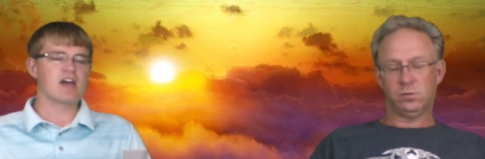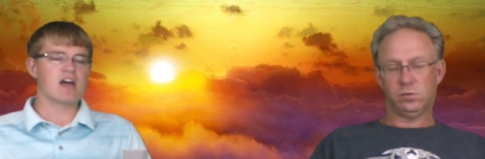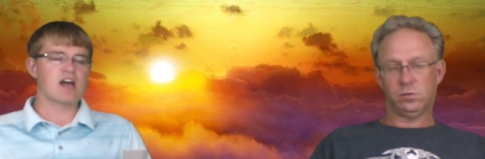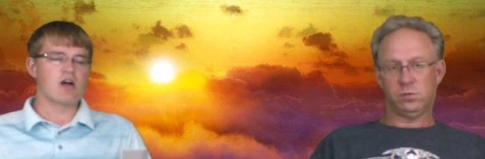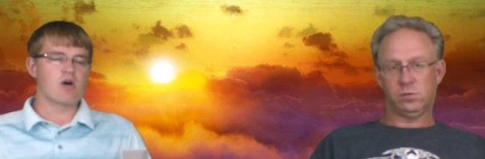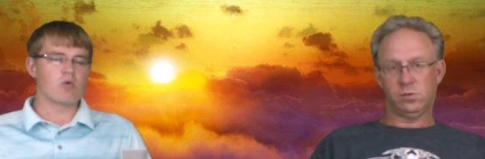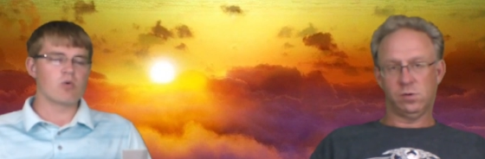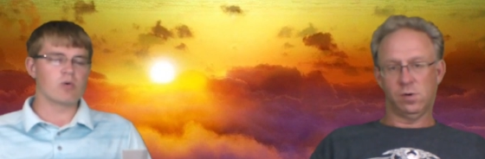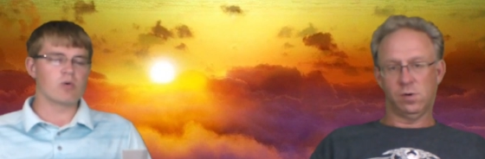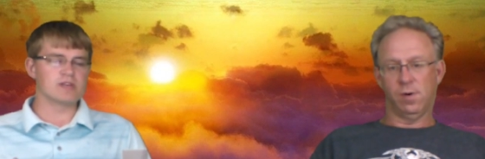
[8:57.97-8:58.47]

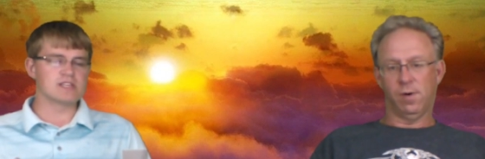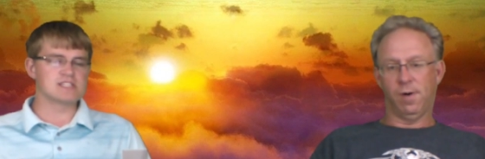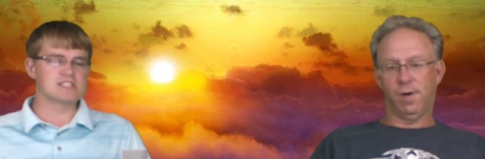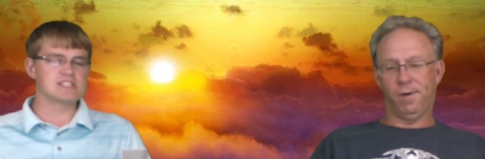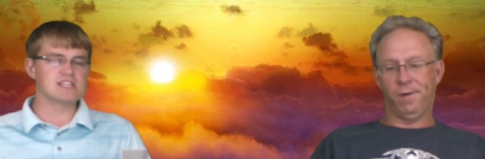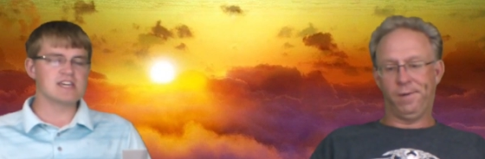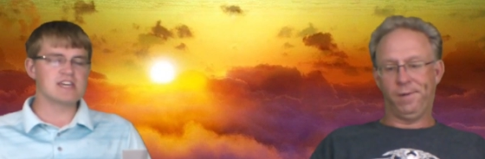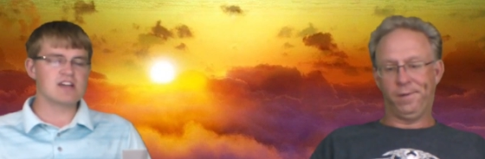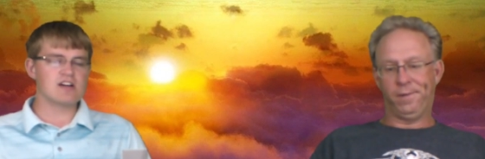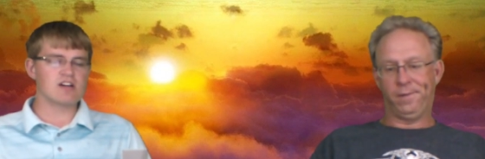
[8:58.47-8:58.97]
Speaker 1: what we
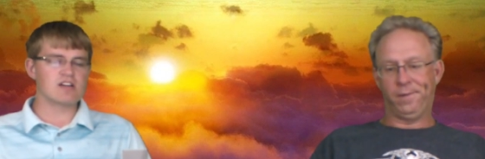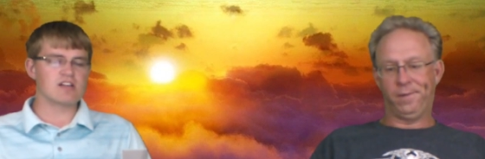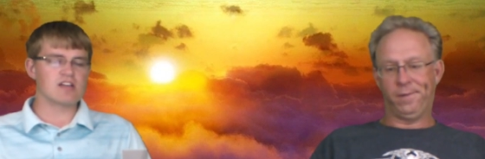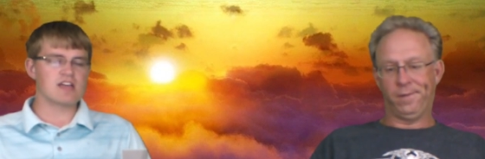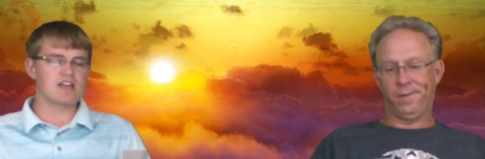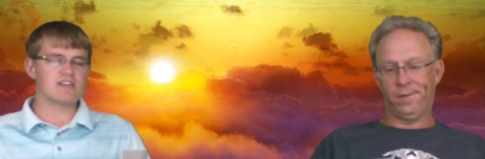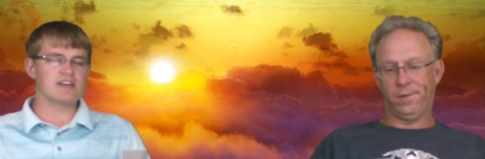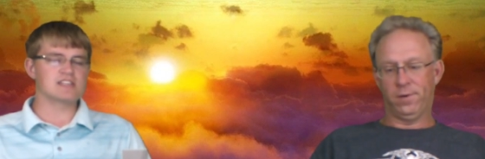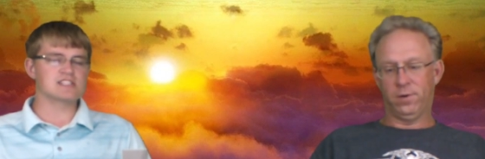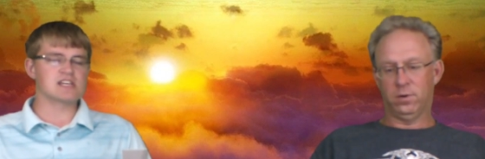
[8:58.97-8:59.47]
see here in, in
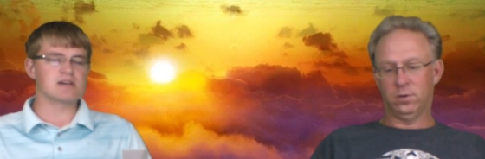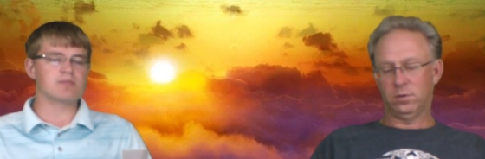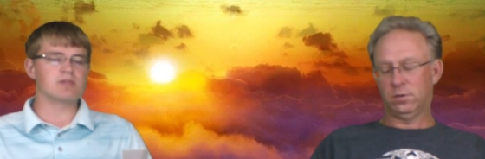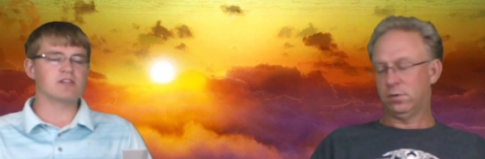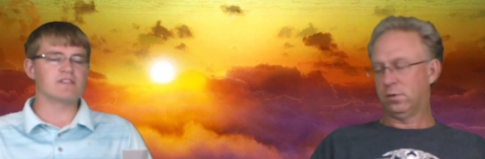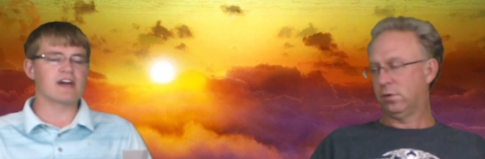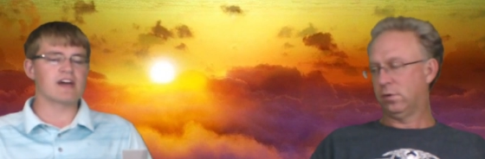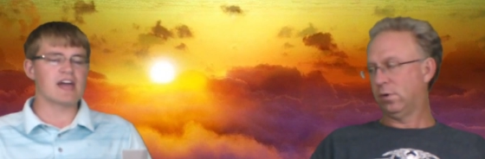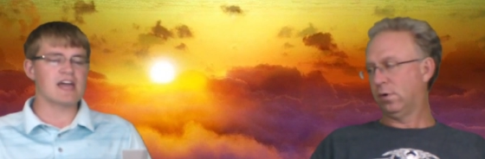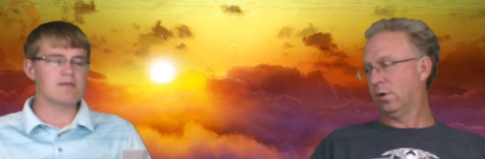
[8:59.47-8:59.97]
the example of
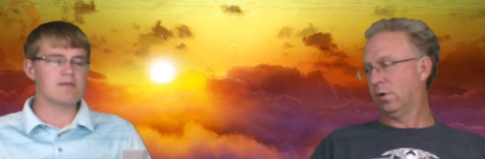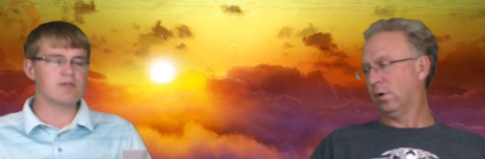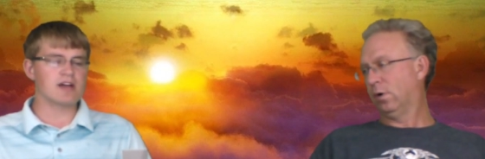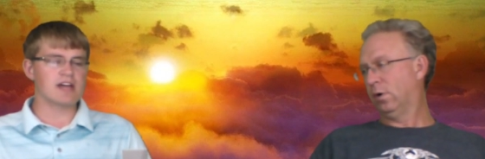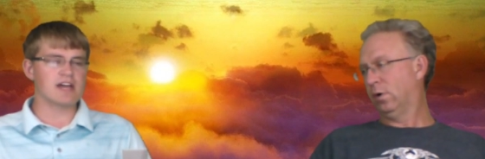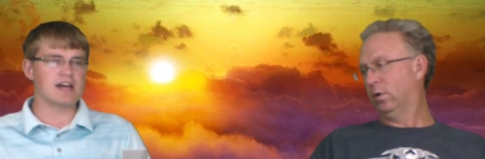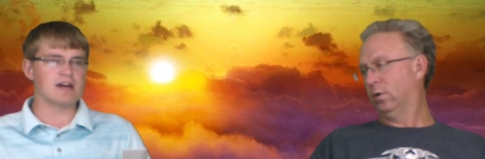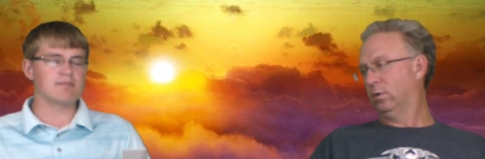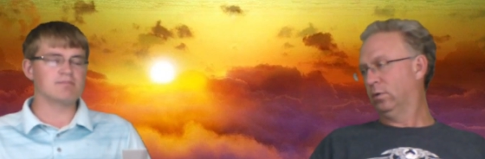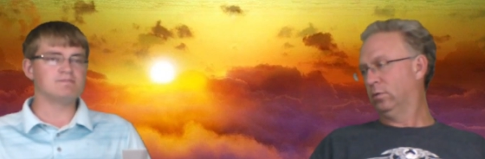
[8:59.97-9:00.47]

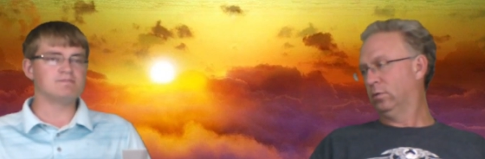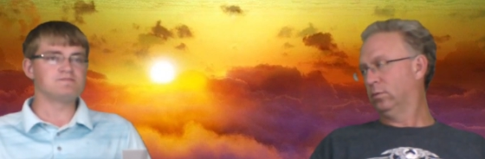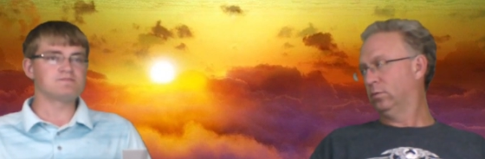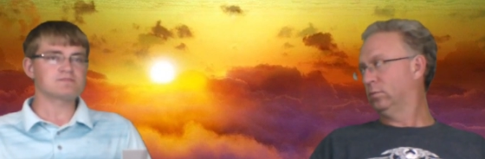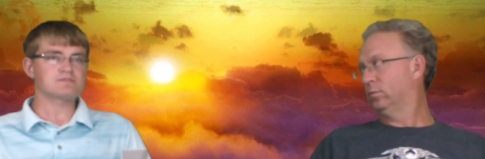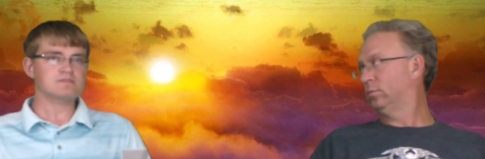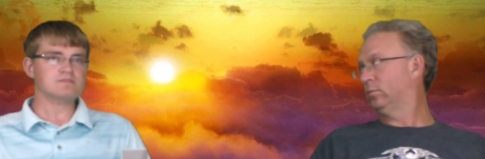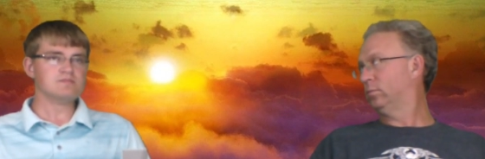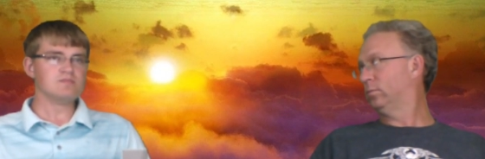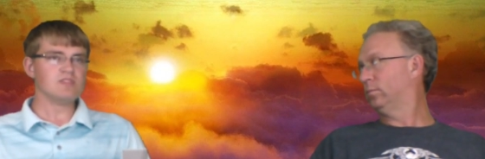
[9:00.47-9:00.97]
Abraham,
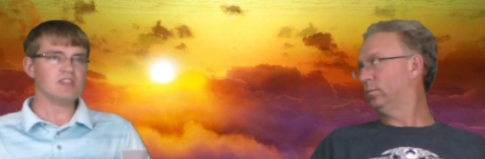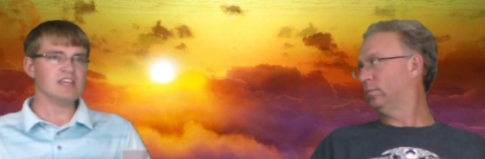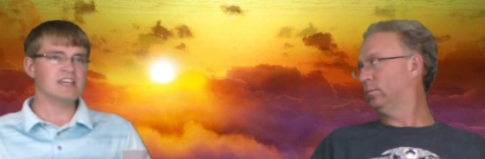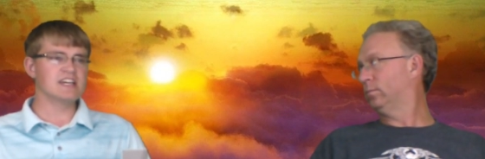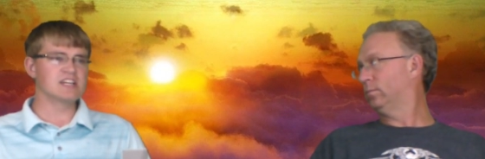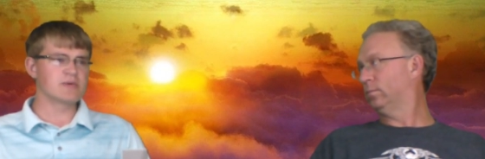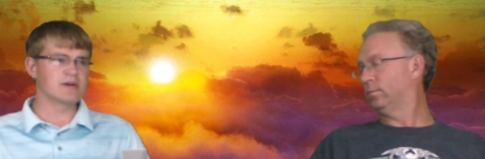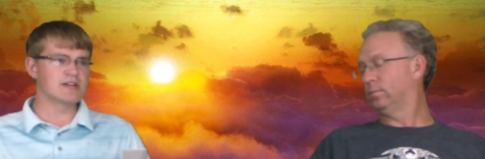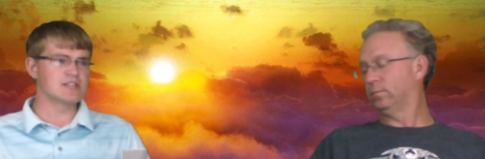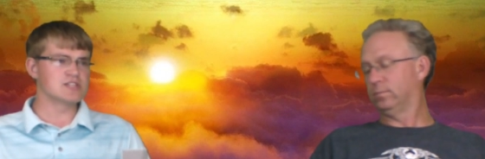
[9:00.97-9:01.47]
he had
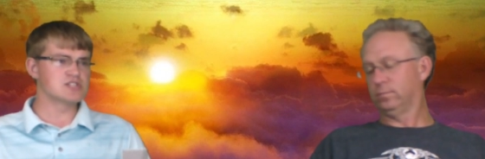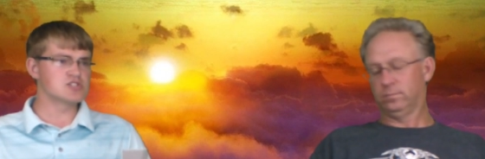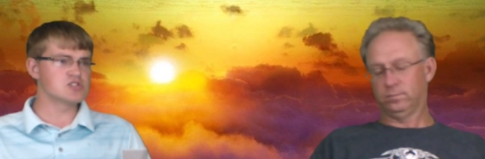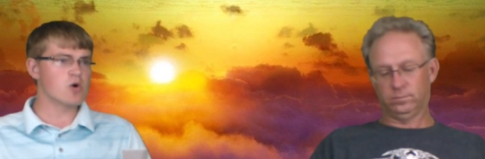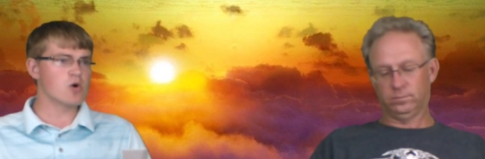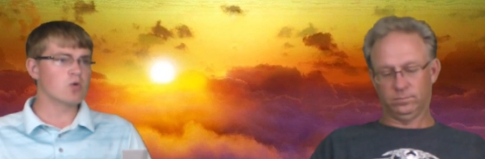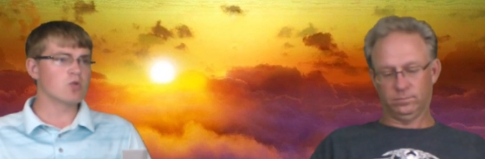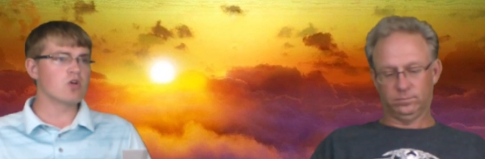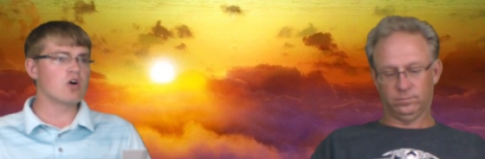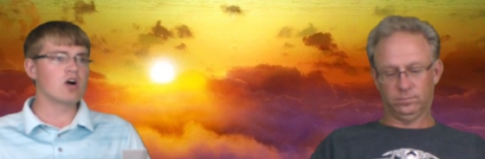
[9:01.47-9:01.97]
to wait so
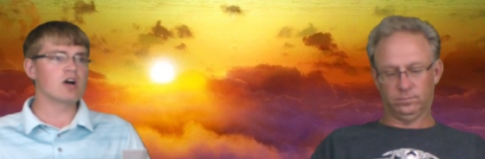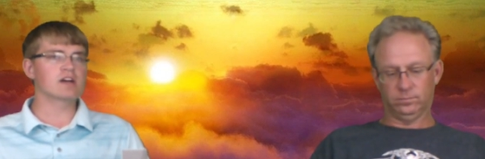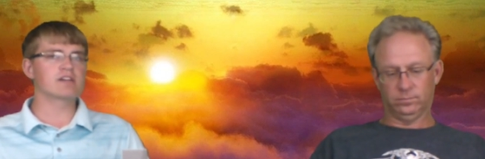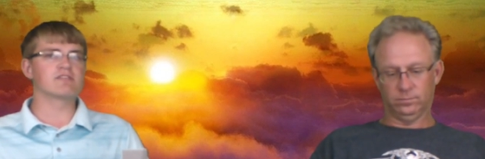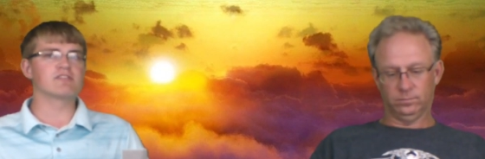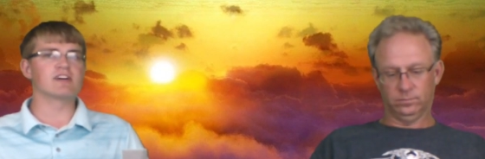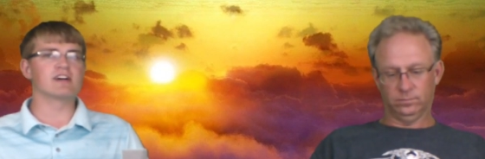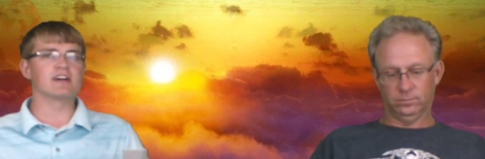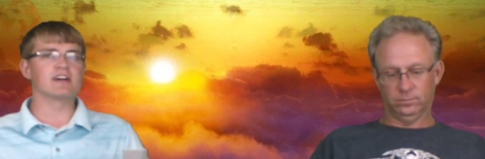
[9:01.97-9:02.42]
long for